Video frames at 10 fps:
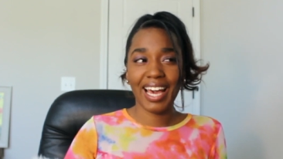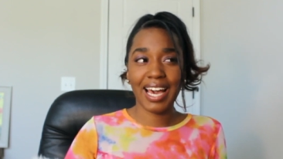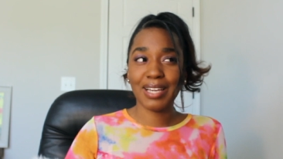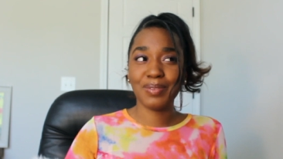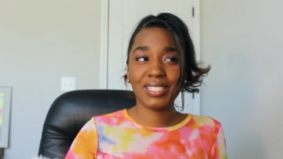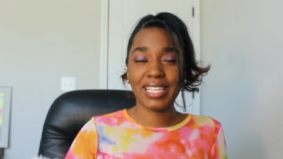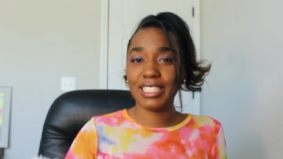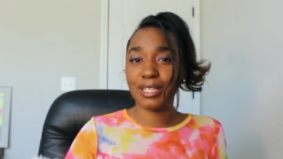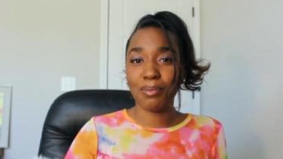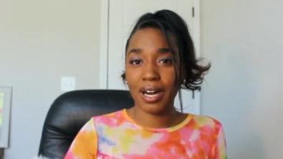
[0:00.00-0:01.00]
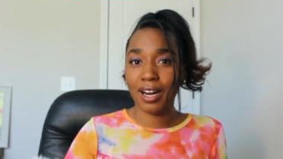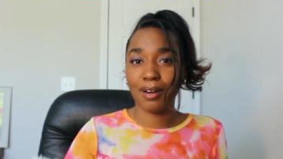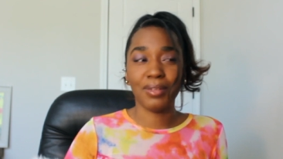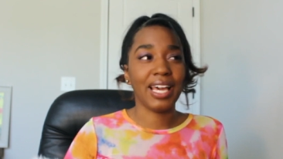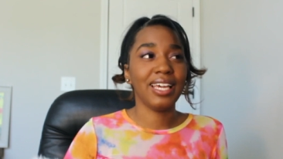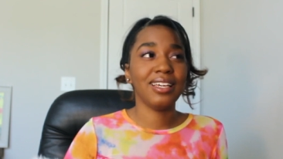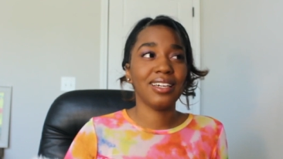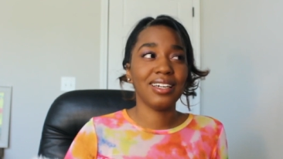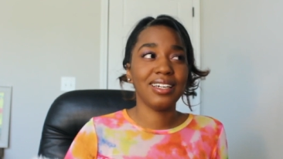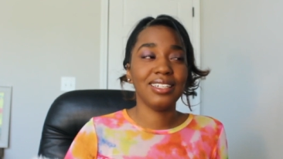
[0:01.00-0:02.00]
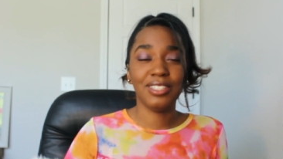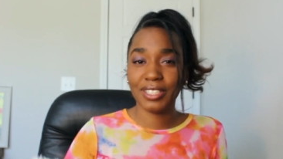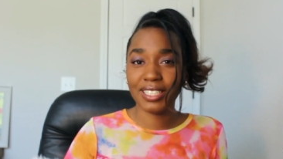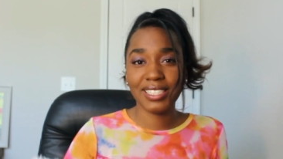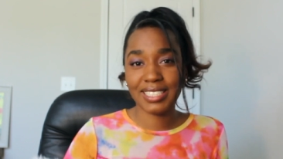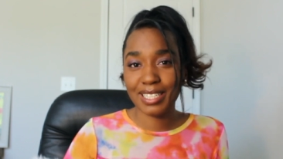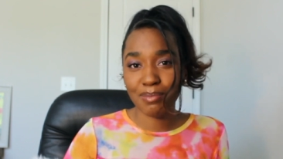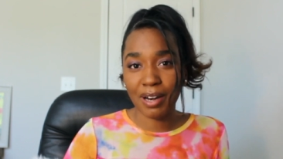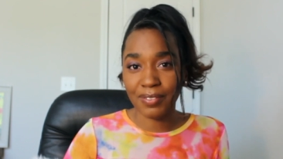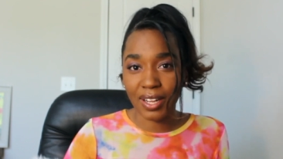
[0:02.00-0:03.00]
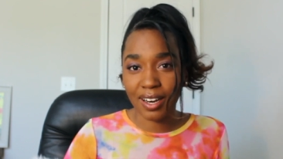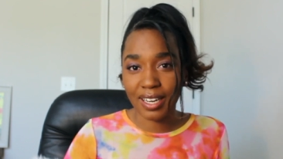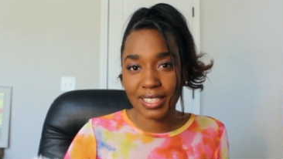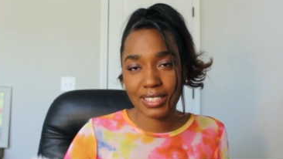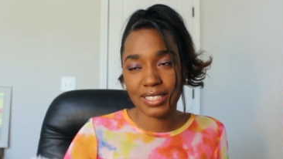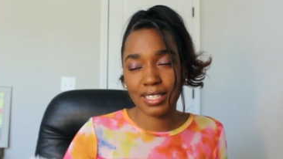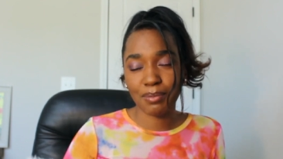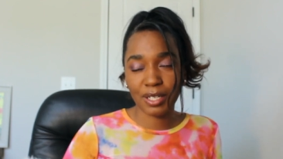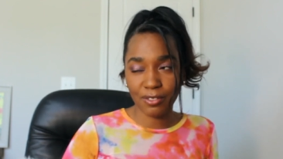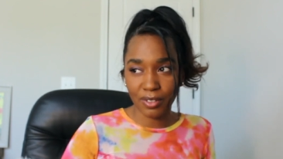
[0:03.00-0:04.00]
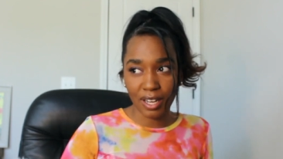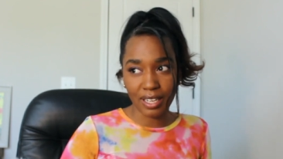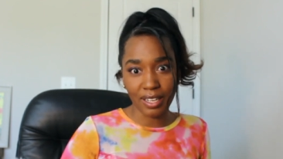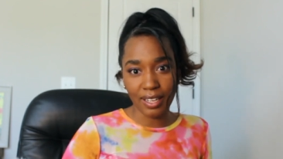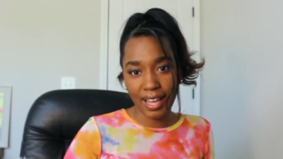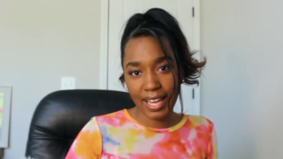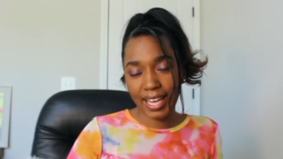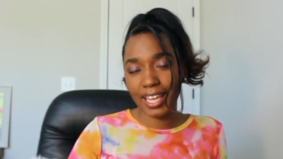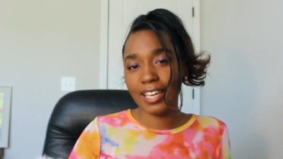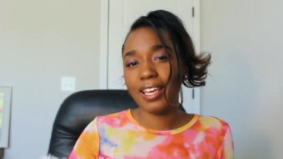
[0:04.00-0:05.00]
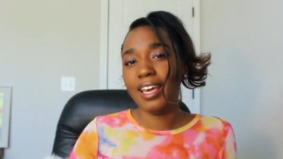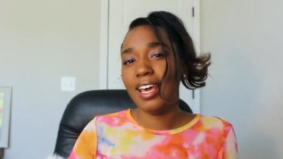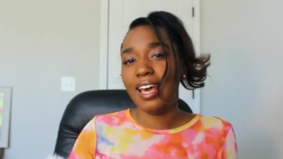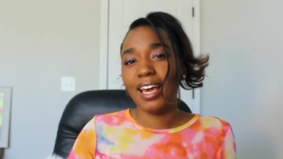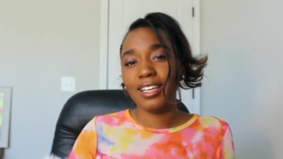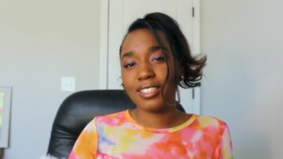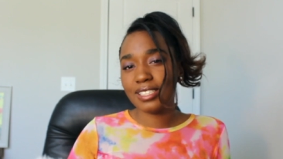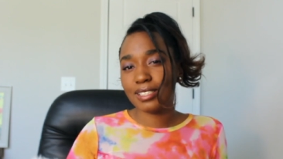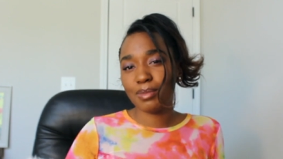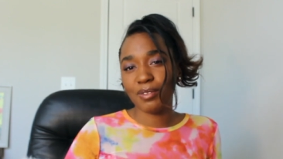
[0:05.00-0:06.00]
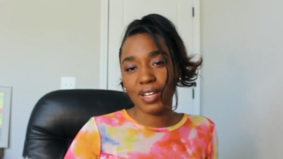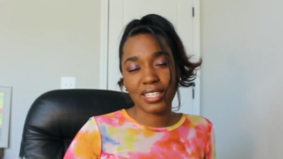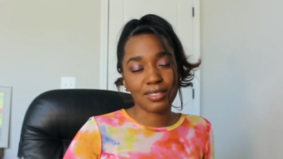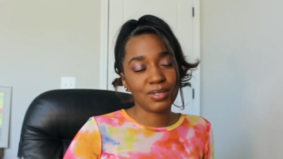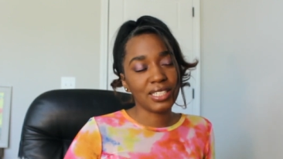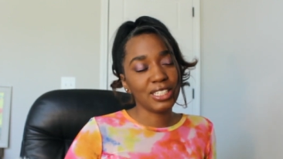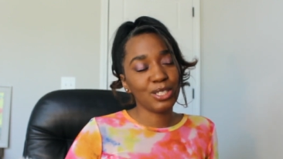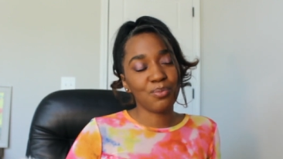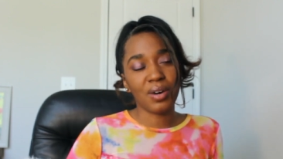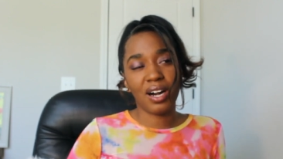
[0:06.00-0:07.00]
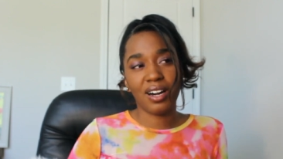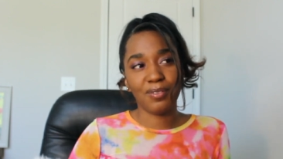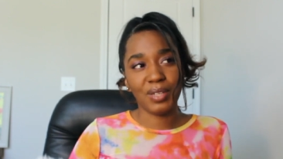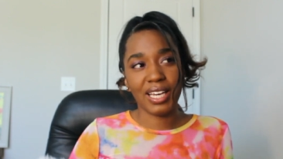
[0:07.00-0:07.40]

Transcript: I am such a mom. Like, you're going to see in my vlogs, because I'm going to vlog a lot. You're going to see my vlogs. I'm such a mom.